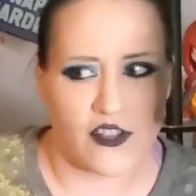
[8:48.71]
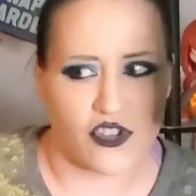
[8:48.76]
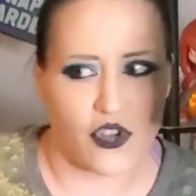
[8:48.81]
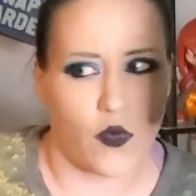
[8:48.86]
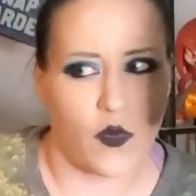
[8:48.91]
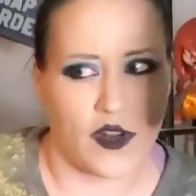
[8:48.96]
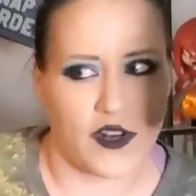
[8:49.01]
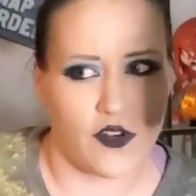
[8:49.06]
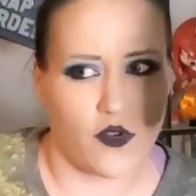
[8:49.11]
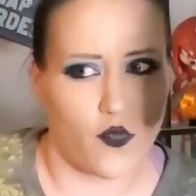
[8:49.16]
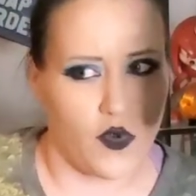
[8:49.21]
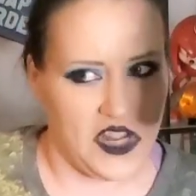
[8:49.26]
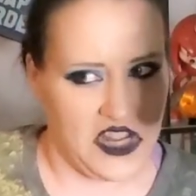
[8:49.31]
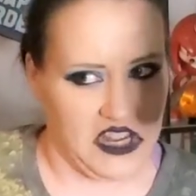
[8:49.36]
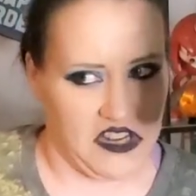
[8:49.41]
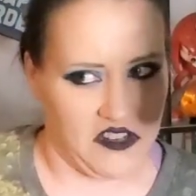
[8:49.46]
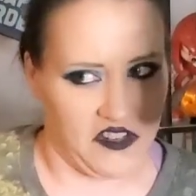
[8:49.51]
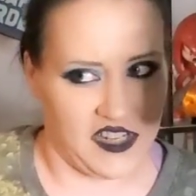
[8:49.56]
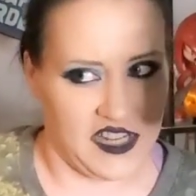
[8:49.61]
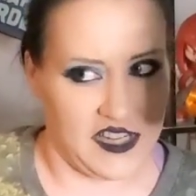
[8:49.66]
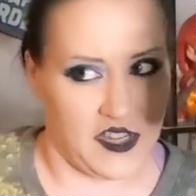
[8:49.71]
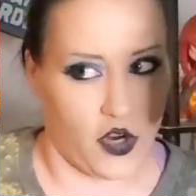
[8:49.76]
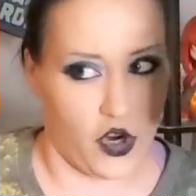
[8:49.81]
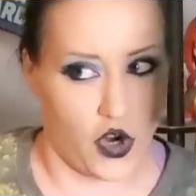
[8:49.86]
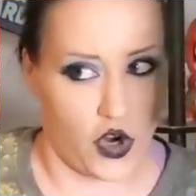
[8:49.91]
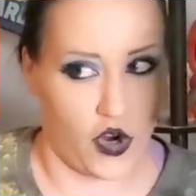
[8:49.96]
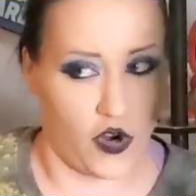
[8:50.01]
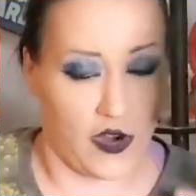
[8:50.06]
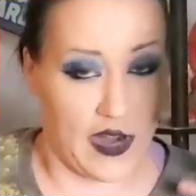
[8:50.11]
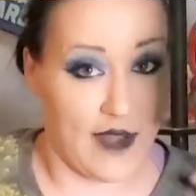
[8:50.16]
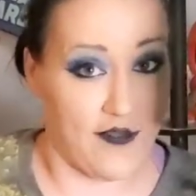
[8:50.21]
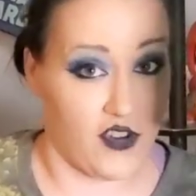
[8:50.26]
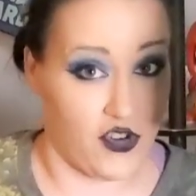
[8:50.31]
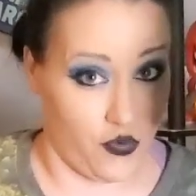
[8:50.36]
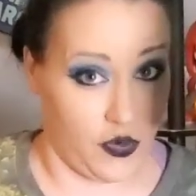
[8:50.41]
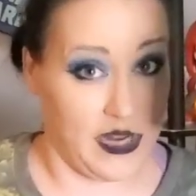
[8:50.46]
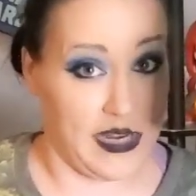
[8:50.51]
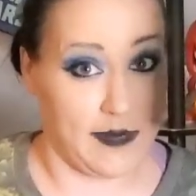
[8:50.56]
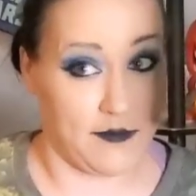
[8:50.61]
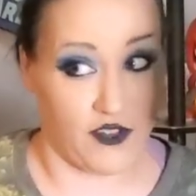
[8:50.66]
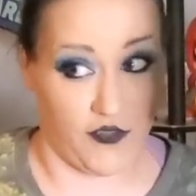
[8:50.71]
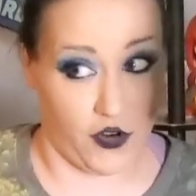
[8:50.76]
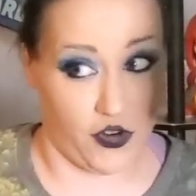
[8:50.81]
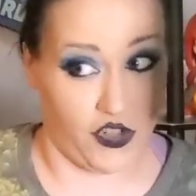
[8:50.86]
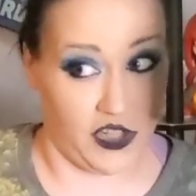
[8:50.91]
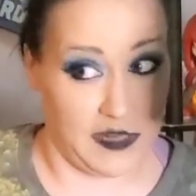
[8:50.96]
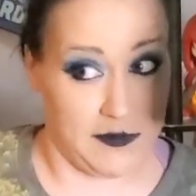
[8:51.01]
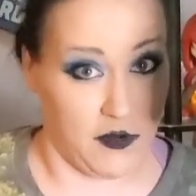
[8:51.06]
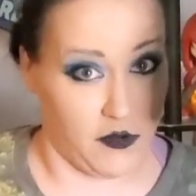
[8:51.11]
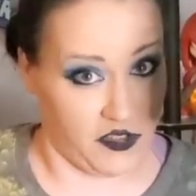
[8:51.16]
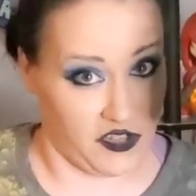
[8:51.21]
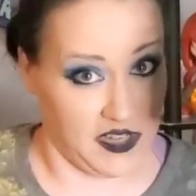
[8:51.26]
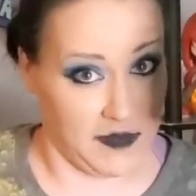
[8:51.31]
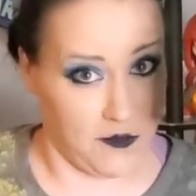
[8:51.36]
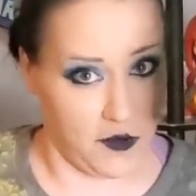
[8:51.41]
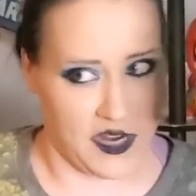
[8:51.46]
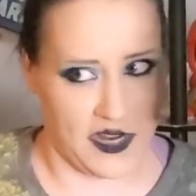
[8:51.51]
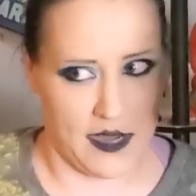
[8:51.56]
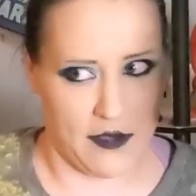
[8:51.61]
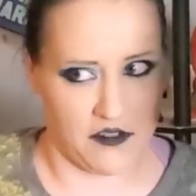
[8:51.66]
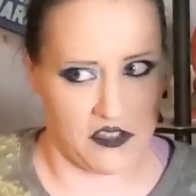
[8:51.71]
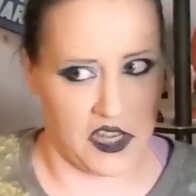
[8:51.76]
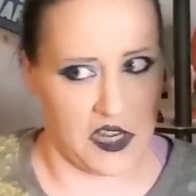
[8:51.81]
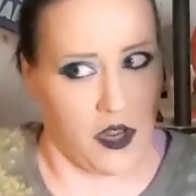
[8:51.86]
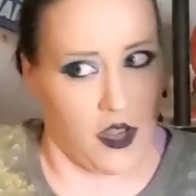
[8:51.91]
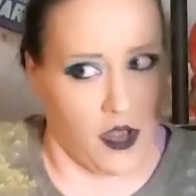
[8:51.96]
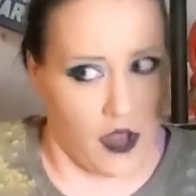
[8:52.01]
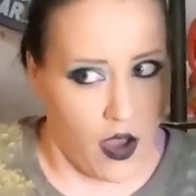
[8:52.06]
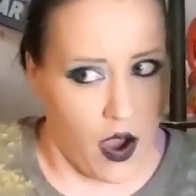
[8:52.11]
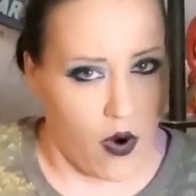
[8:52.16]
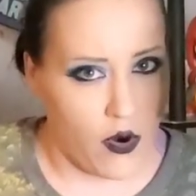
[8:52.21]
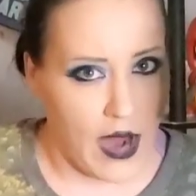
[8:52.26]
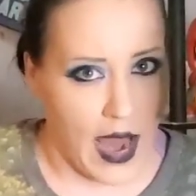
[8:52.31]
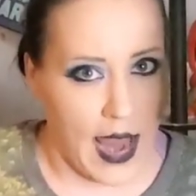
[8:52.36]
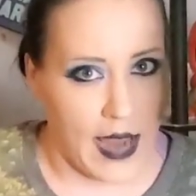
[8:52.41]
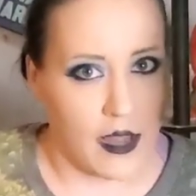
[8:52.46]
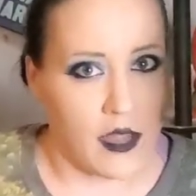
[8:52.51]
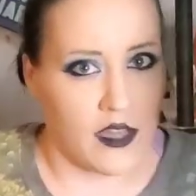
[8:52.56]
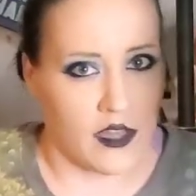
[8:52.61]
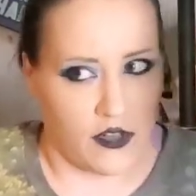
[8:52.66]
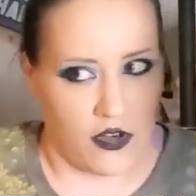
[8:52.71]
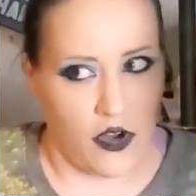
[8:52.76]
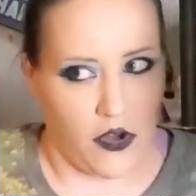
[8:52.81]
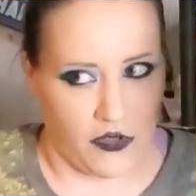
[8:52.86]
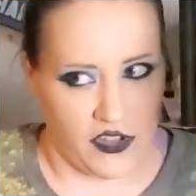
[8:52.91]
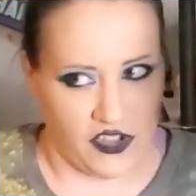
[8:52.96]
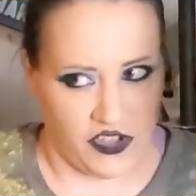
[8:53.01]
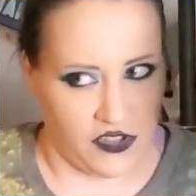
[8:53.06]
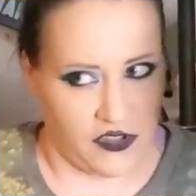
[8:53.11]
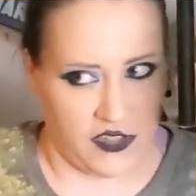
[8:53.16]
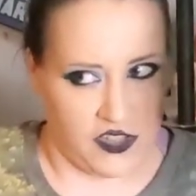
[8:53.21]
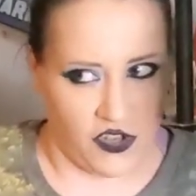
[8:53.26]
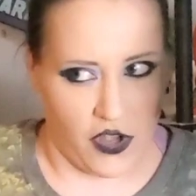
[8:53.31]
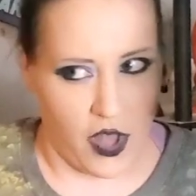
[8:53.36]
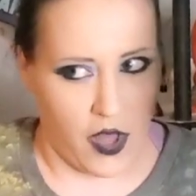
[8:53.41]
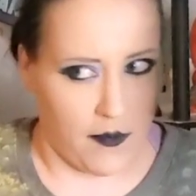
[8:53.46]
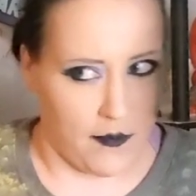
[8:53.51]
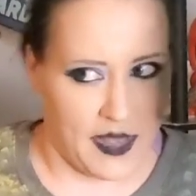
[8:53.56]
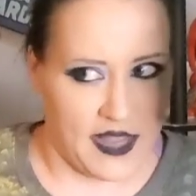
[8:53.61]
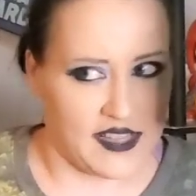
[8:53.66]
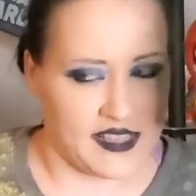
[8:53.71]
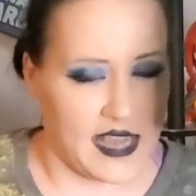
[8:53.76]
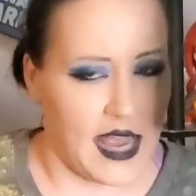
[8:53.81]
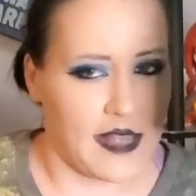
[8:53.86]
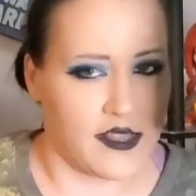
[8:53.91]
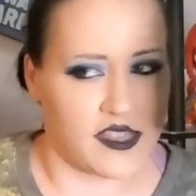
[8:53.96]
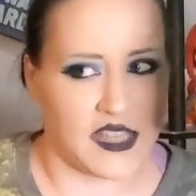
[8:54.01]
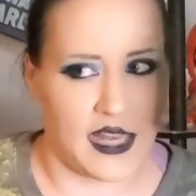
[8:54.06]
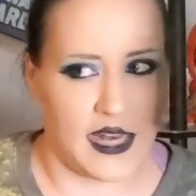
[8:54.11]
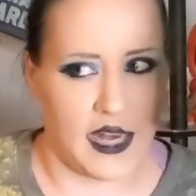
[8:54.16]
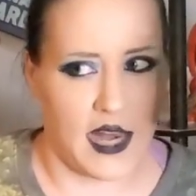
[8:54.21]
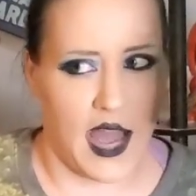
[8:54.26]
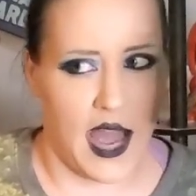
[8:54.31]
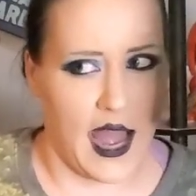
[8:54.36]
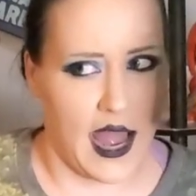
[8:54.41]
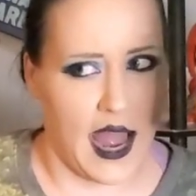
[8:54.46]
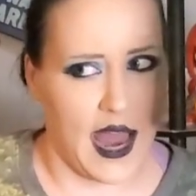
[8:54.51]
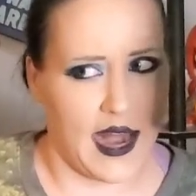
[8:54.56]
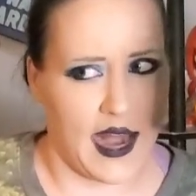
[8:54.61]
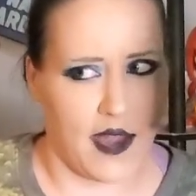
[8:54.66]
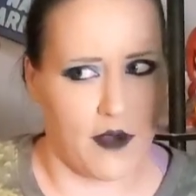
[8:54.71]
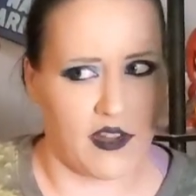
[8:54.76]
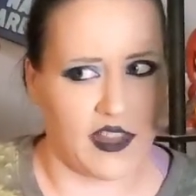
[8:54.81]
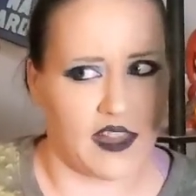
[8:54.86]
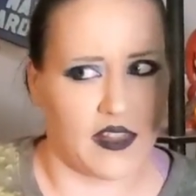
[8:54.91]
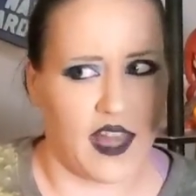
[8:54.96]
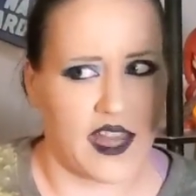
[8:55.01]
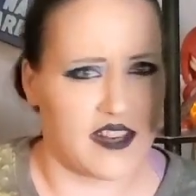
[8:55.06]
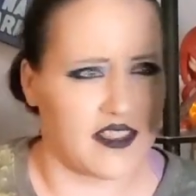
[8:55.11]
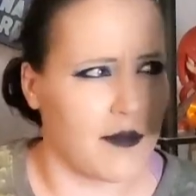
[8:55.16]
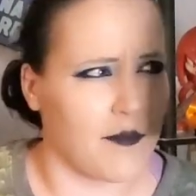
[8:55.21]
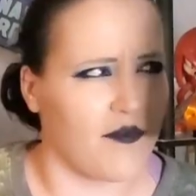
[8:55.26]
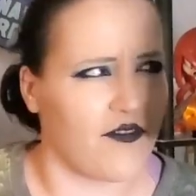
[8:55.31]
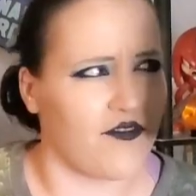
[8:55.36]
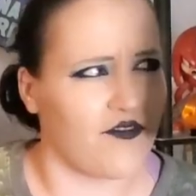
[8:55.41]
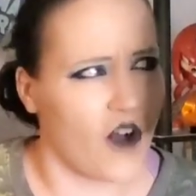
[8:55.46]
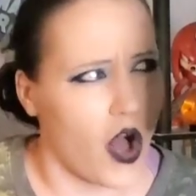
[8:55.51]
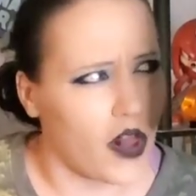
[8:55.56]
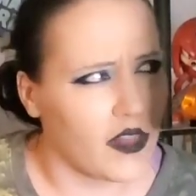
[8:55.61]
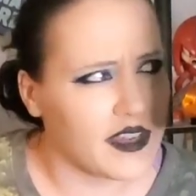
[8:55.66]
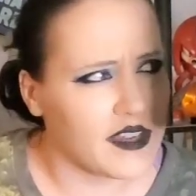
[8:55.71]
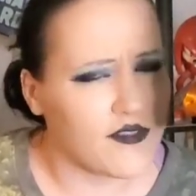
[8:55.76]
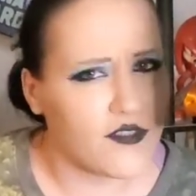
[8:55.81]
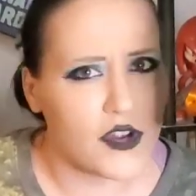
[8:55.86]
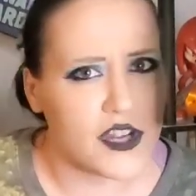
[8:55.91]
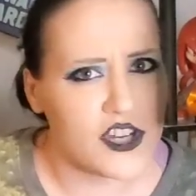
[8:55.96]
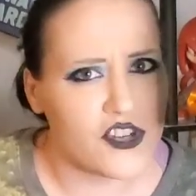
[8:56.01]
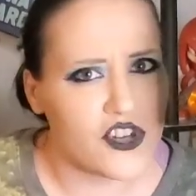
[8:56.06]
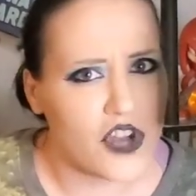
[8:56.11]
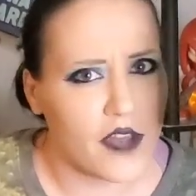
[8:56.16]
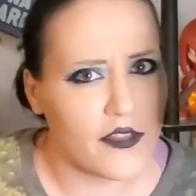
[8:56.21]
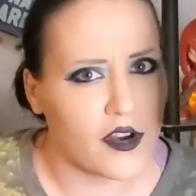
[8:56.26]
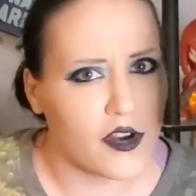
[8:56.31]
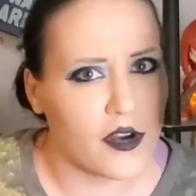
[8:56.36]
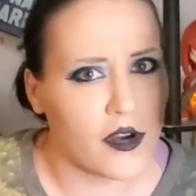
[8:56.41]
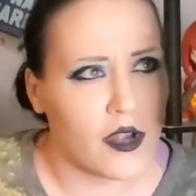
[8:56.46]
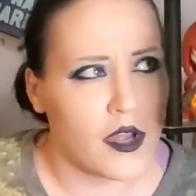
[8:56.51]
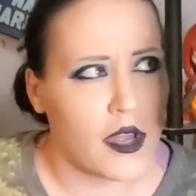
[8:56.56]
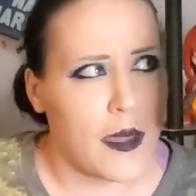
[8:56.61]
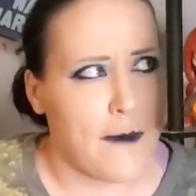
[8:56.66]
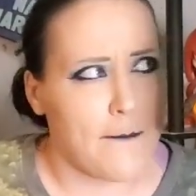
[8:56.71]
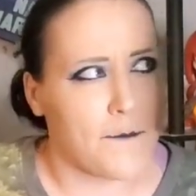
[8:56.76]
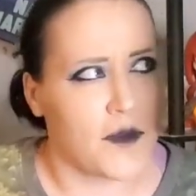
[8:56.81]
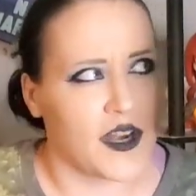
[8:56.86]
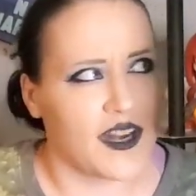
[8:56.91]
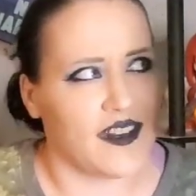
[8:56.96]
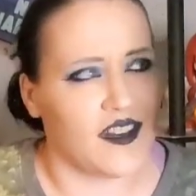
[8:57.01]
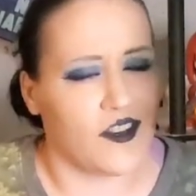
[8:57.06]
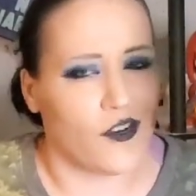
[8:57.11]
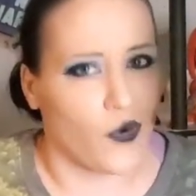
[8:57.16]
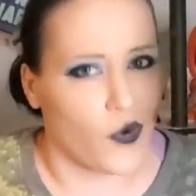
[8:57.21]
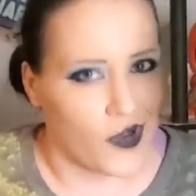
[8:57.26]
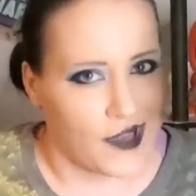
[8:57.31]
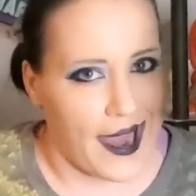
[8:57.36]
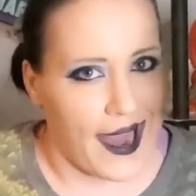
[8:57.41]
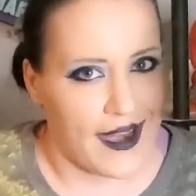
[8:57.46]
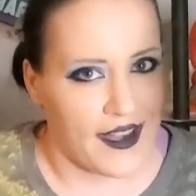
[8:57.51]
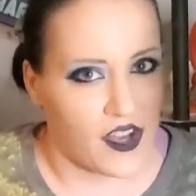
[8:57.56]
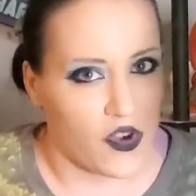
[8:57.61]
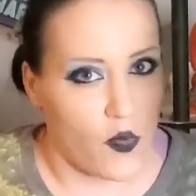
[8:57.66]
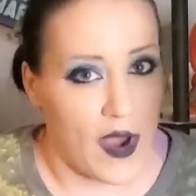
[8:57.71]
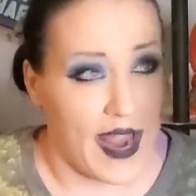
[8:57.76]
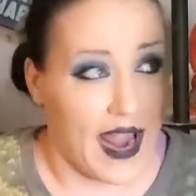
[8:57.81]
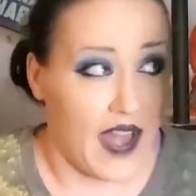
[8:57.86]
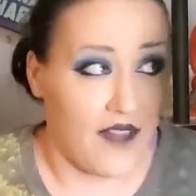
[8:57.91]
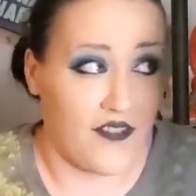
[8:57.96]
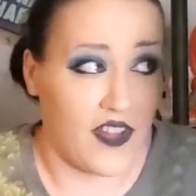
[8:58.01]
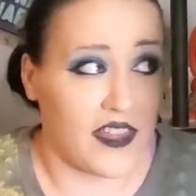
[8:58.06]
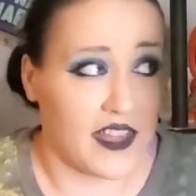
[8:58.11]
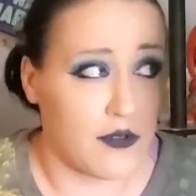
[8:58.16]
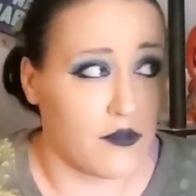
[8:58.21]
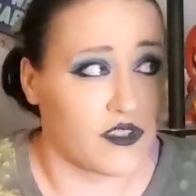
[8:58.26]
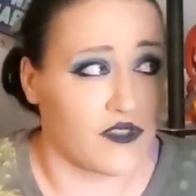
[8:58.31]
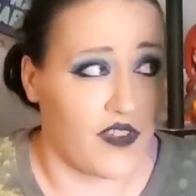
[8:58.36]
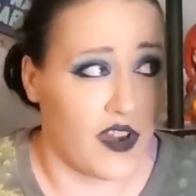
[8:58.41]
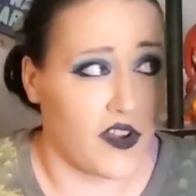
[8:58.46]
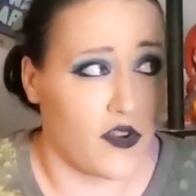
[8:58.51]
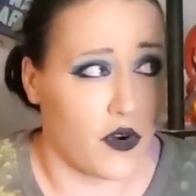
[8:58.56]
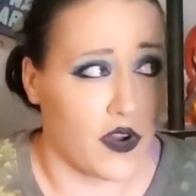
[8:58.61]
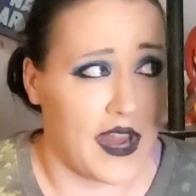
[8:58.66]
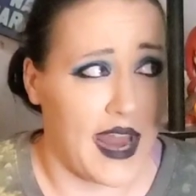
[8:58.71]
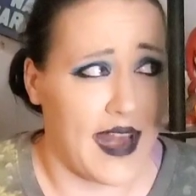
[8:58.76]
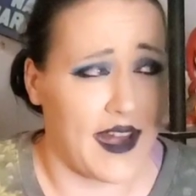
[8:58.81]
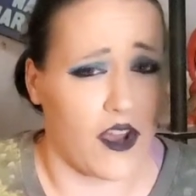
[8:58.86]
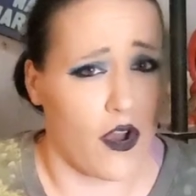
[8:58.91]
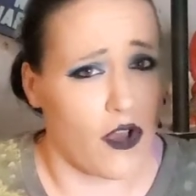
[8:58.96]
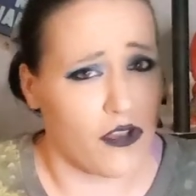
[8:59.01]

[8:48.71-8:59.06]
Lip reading: So when we see her having dreams of her sleeping with Cyprian, I was like, okay, no, this all makes sense. And I really like them falling for each other, but in an organic way. I felt like it was very organic.